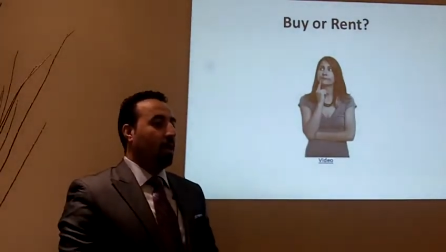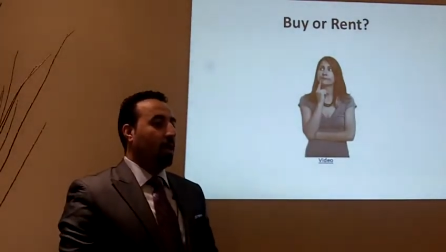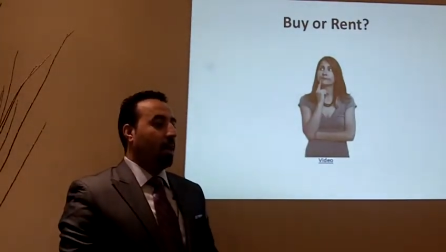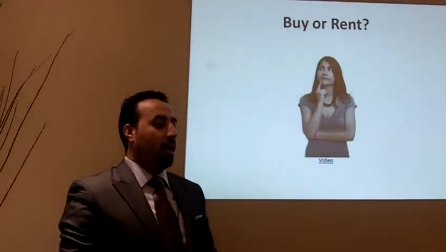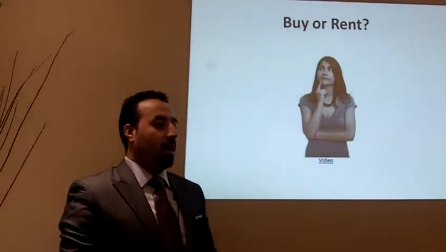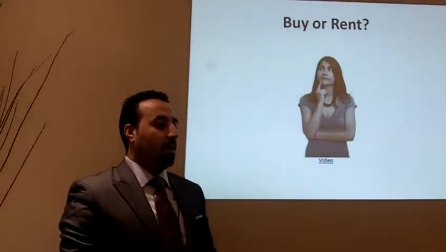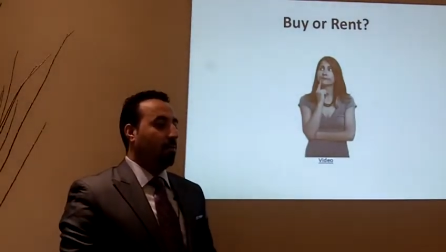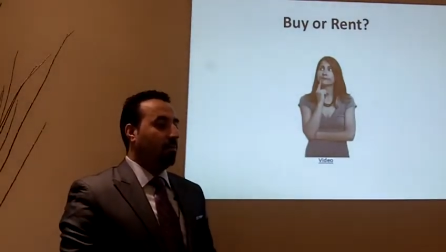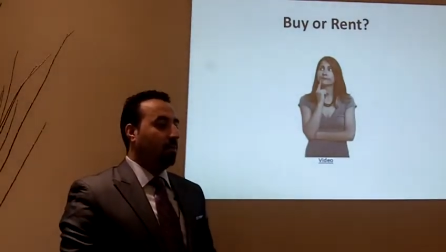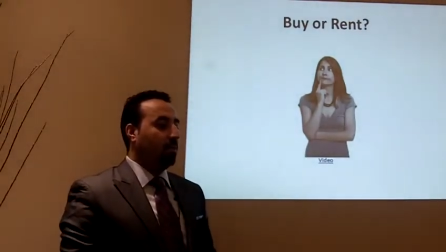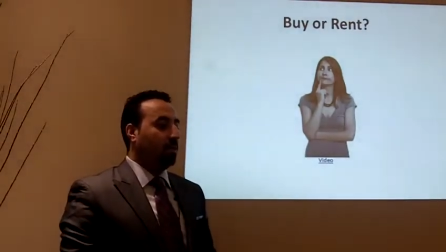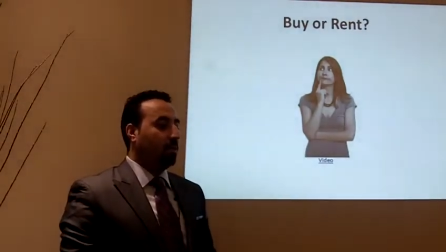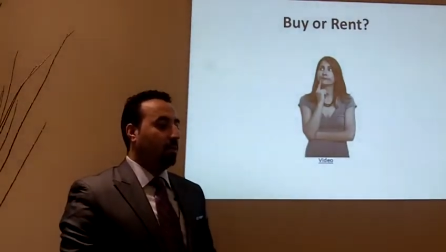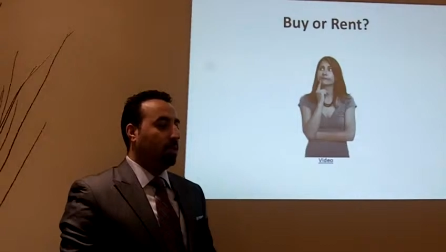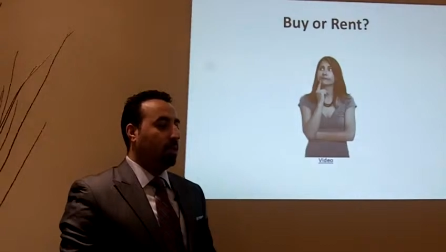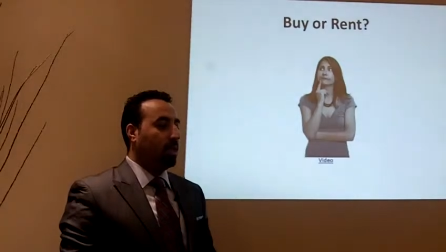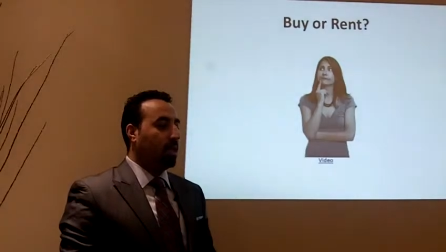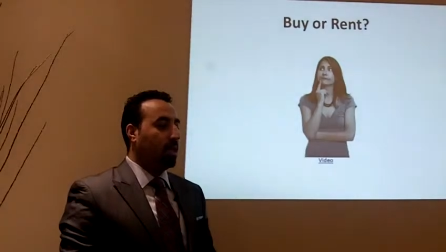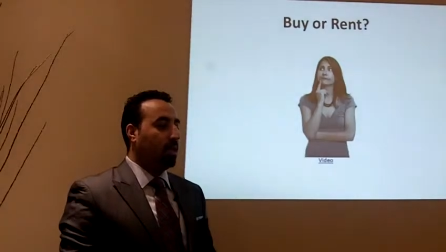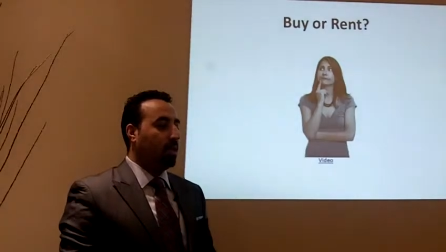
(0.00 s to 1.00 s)
I will
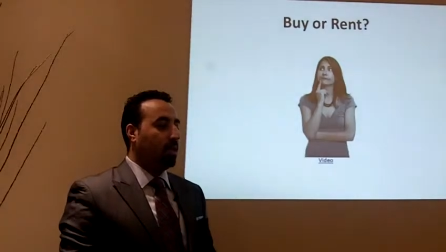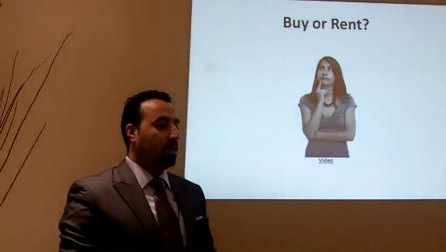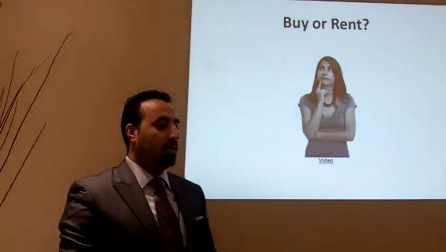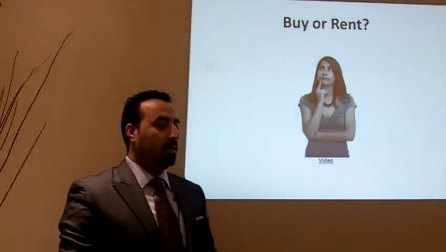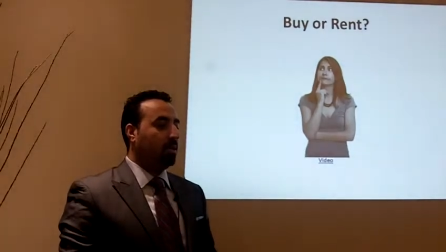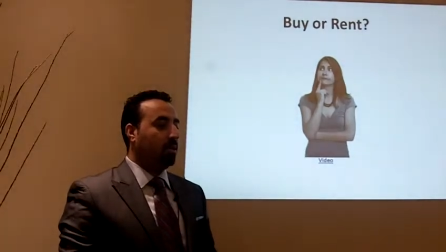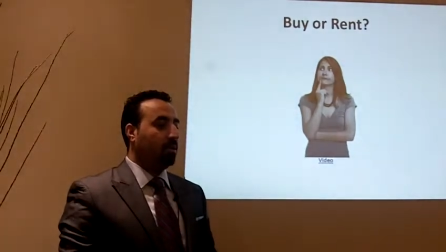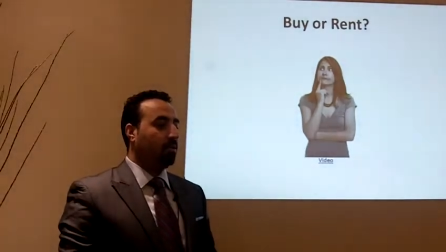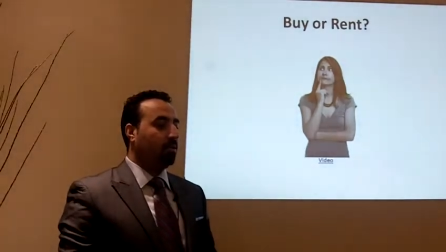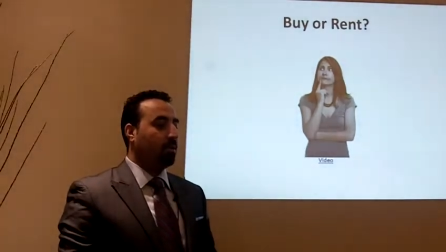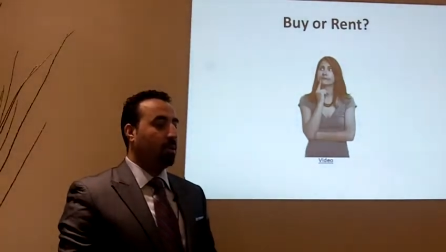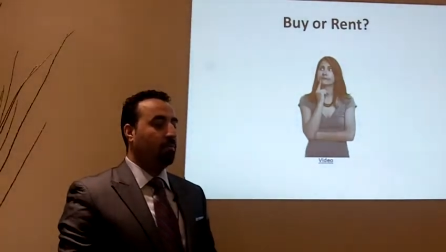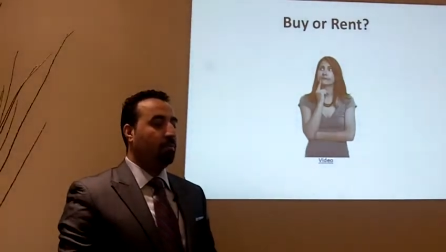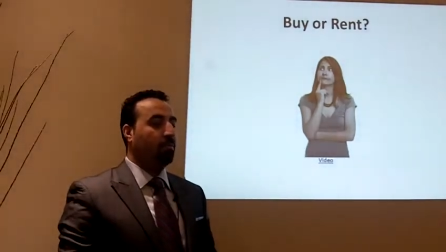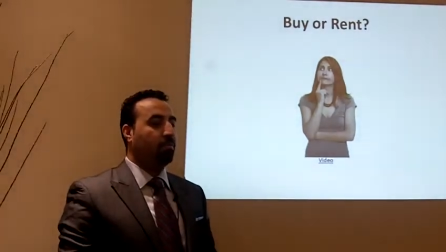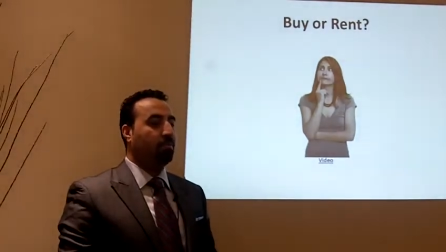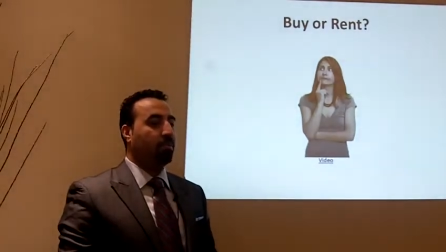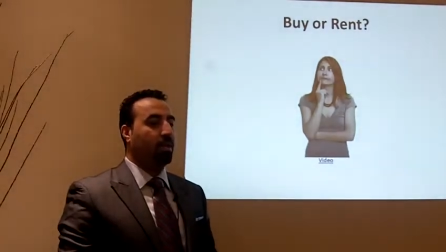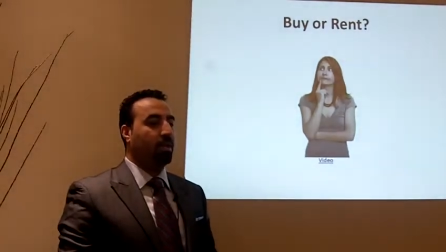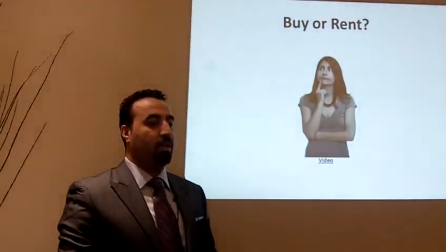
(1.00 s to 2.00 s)
share
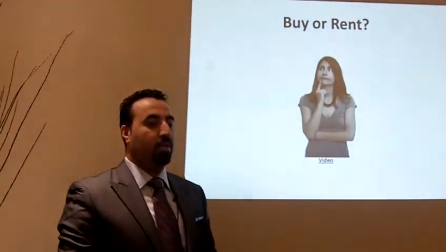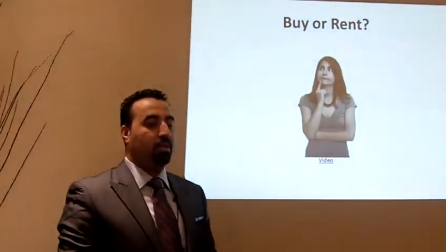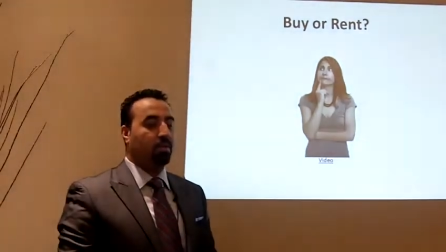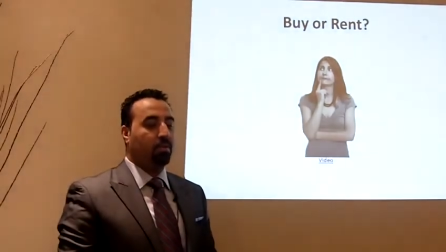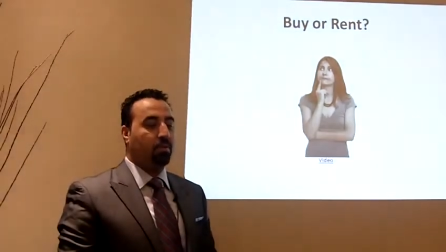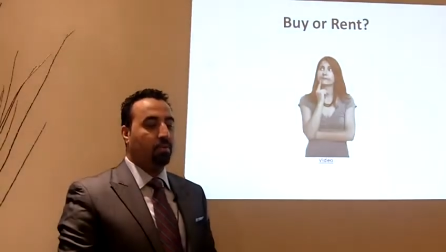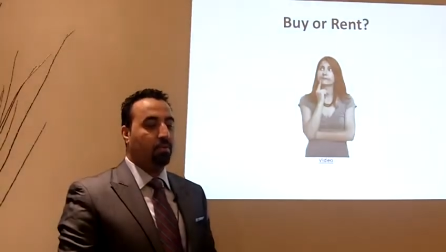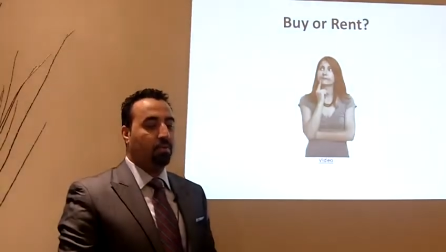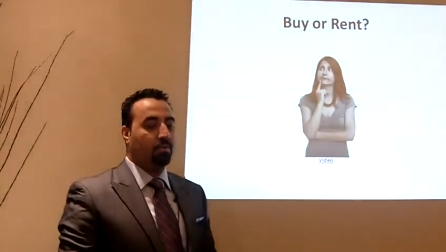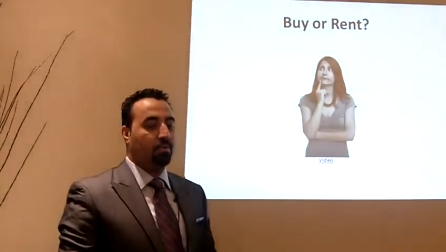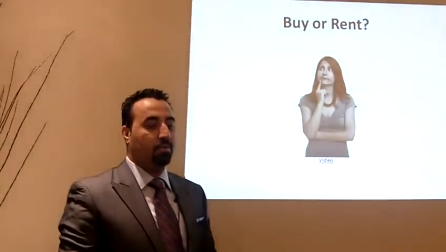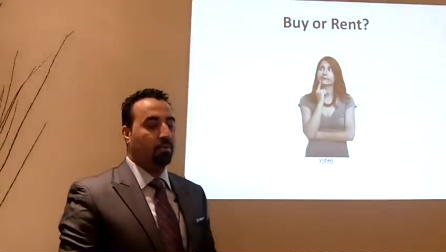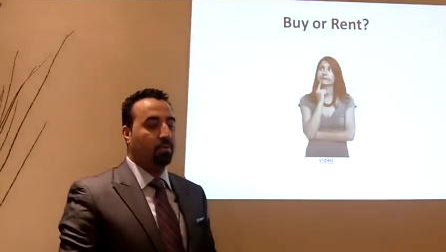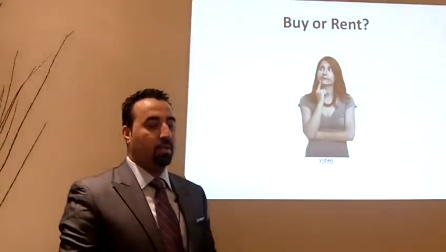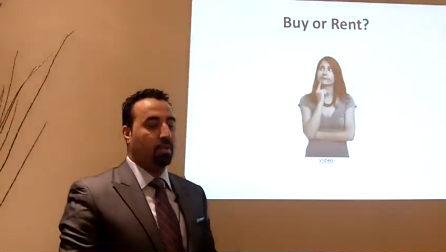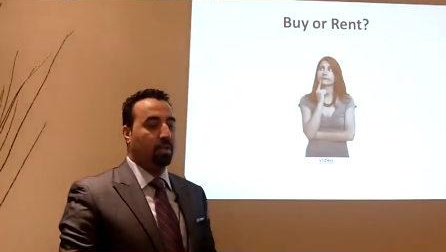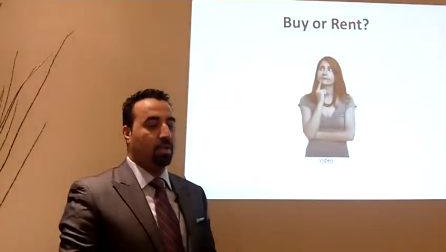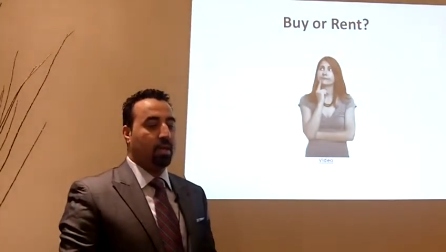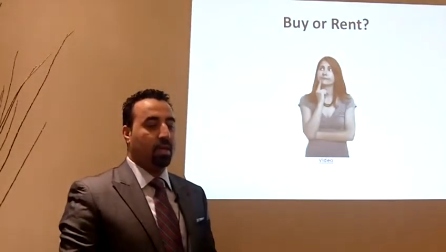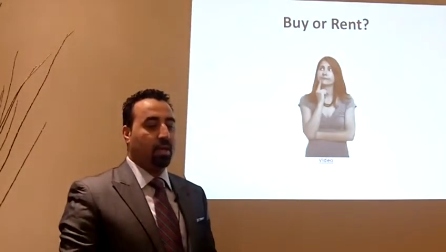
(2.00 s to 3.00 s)
some of the interviews
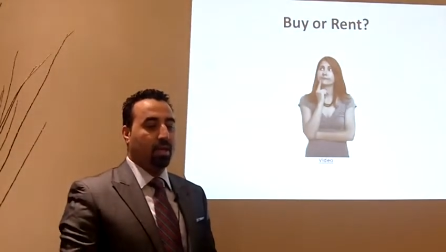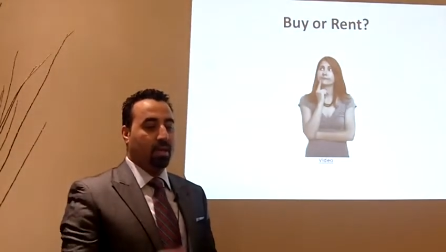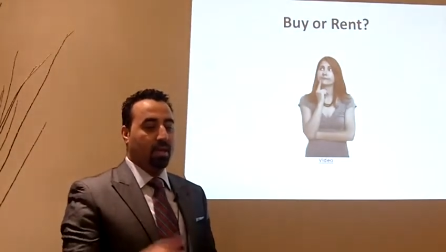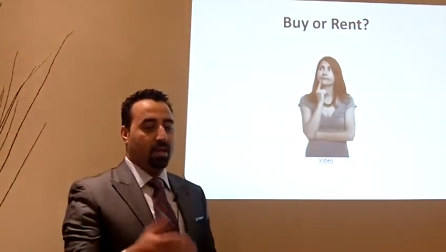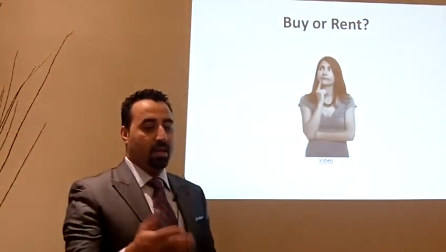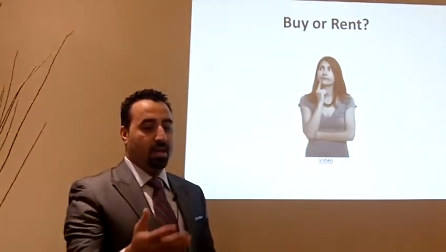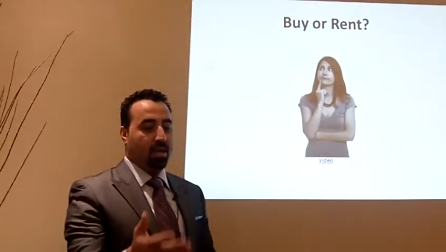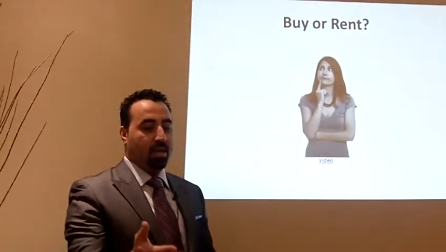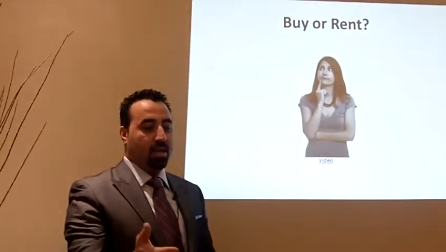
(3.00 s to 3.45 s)
that I